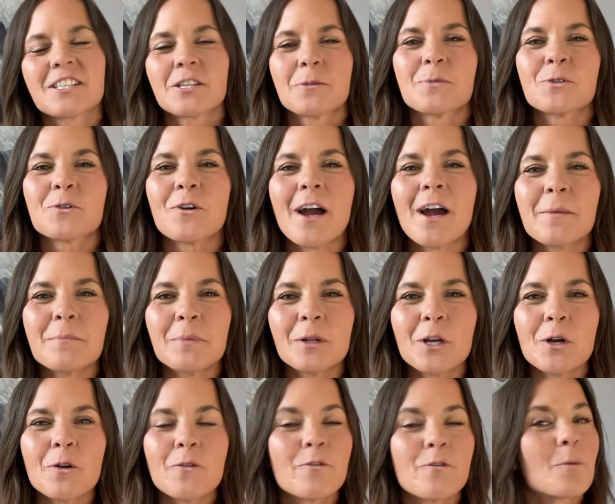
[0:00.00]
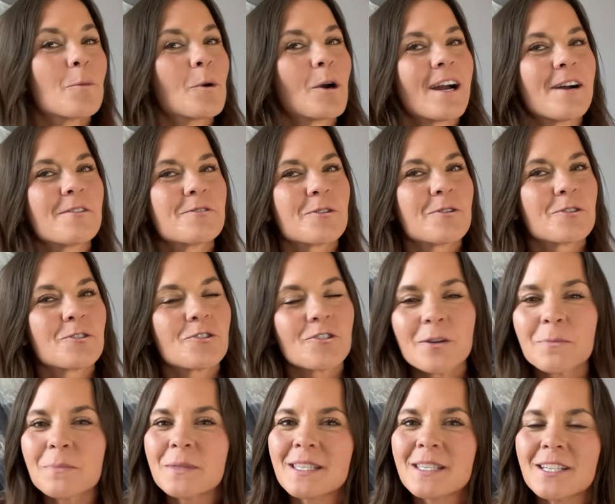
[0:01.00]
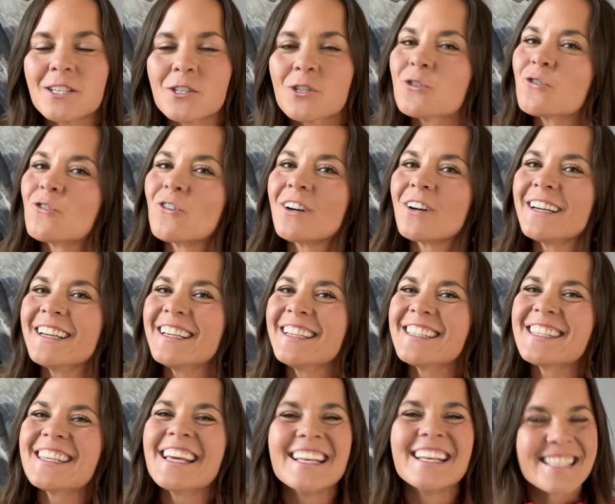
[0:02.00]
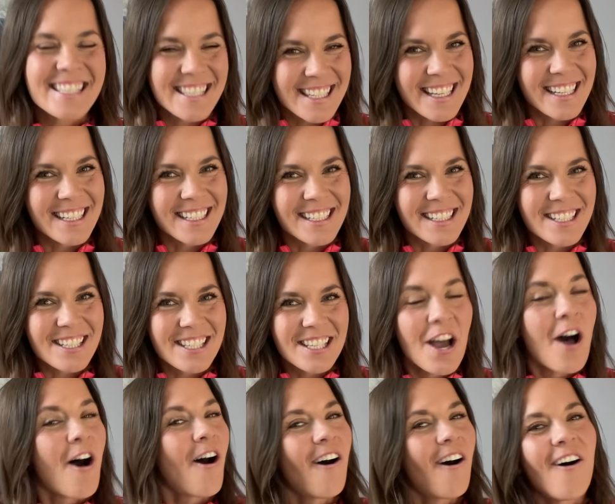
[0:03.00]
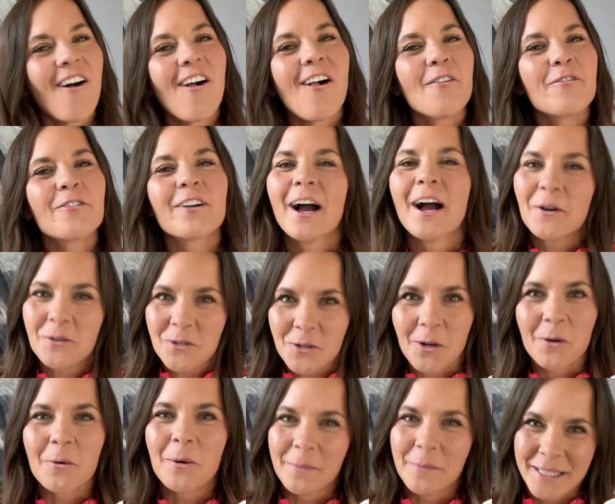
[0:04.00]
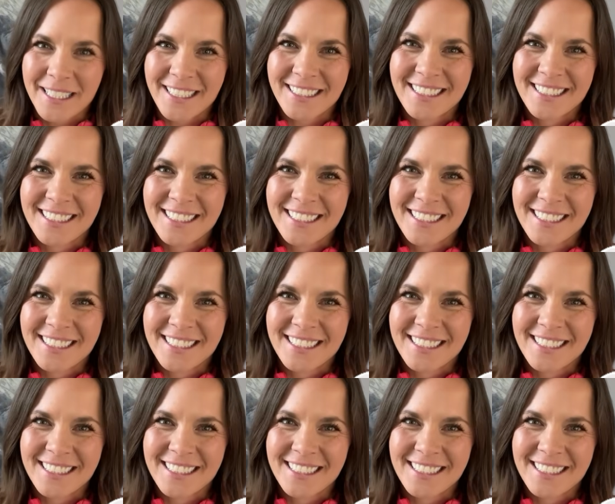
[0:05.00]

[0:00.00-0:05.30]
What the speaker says: subscribe below for more outdoor trips, stories, and skills, all for outdoor women.